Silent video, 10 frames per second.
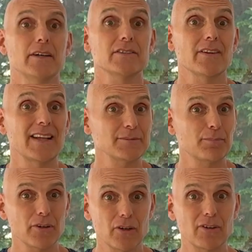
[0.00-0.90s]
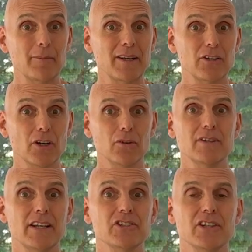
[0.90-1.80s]
So that's programming golden
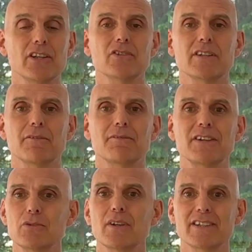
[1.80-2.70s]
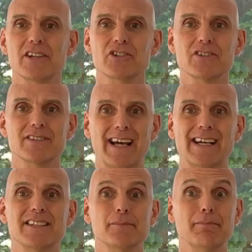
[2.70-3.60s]
energy using visualizations
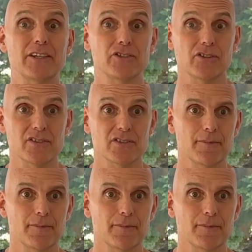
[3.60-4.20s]
and mantras.